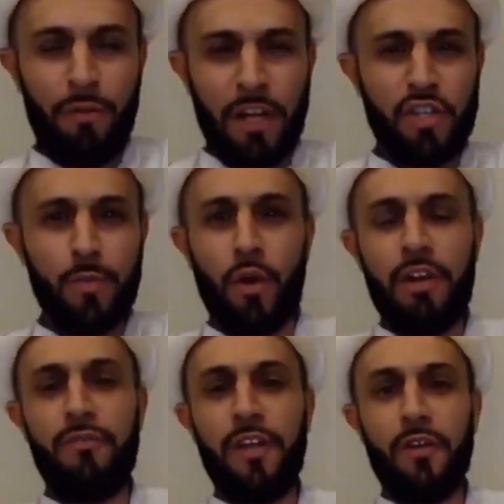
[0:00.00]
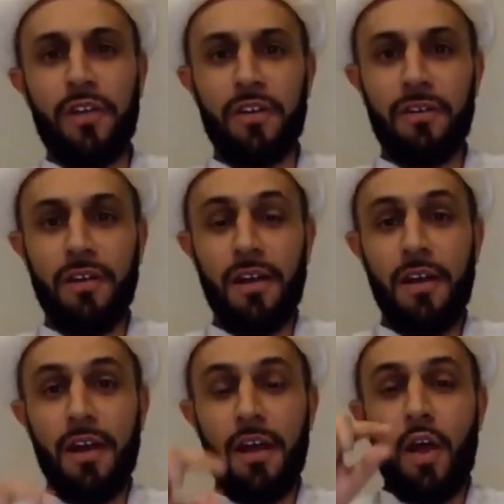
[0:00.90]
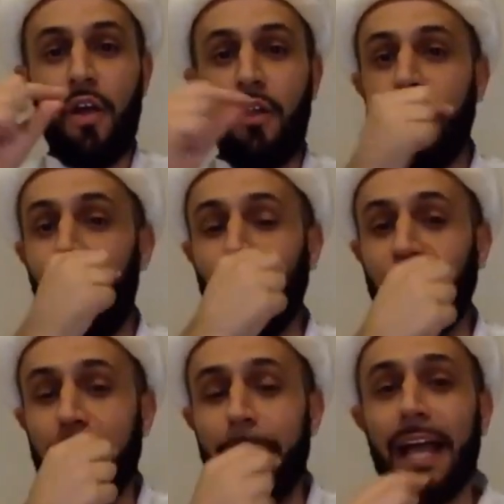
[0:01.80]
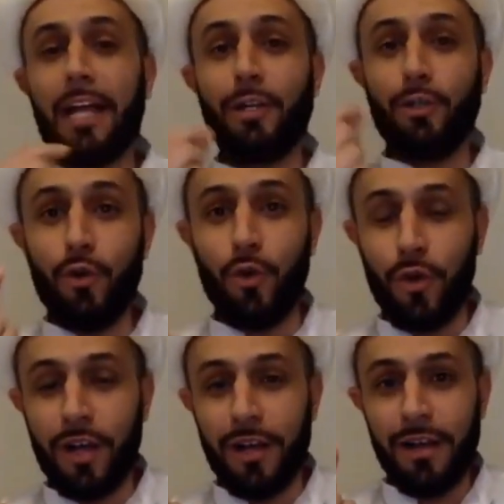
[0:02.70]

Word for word: much more inferior. The only makhluk